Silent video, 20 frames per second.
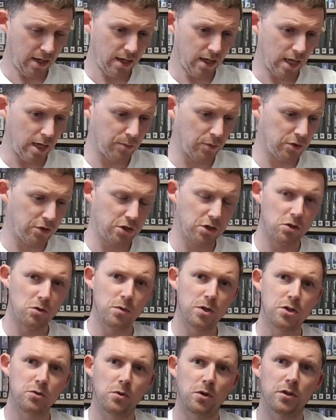not sure
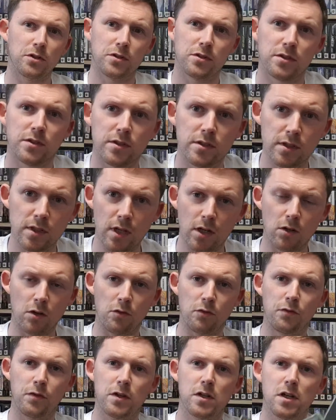which one I got
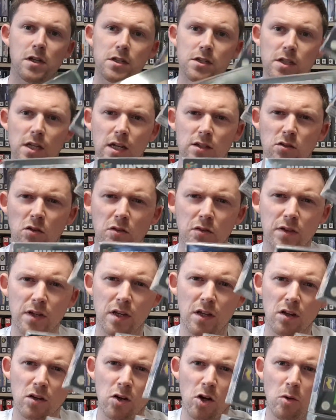first. I don't think
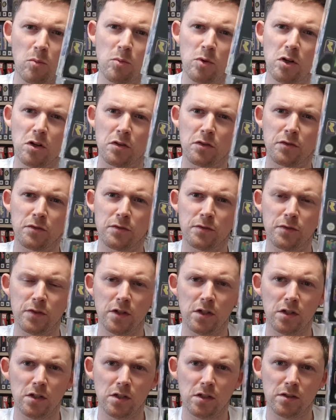I'll have got them both
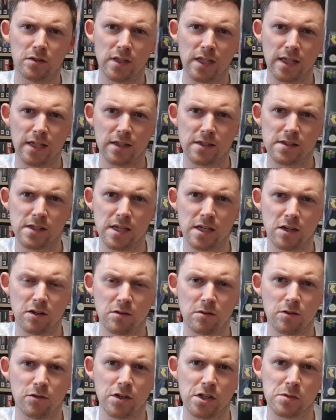for, like, say,
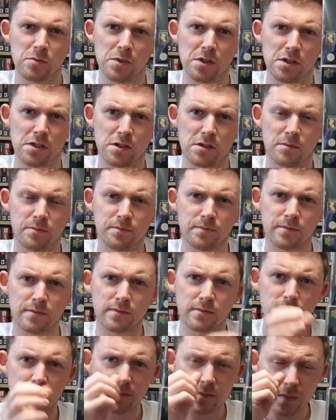Christmas,
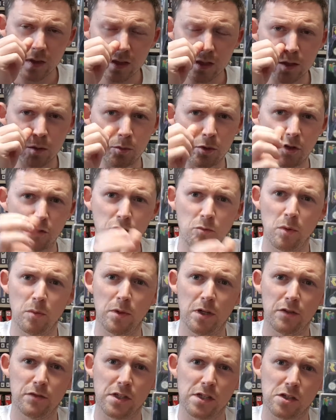or both for my
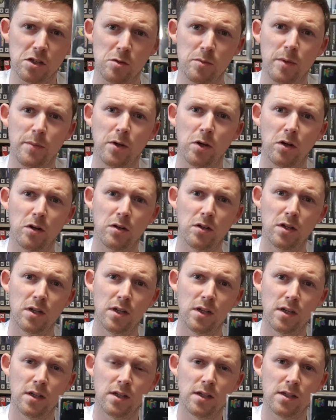birthday. So I maybe got,
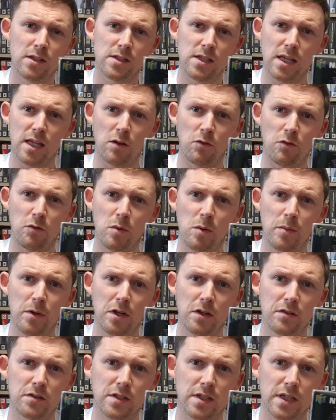say, that for my
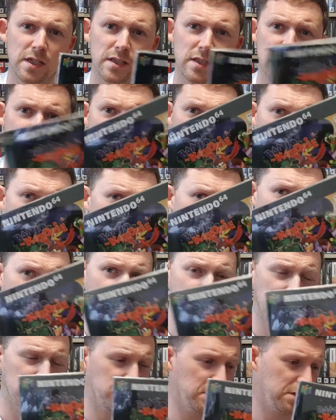birthday and this for
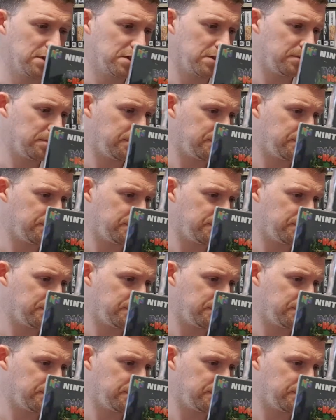Christmas,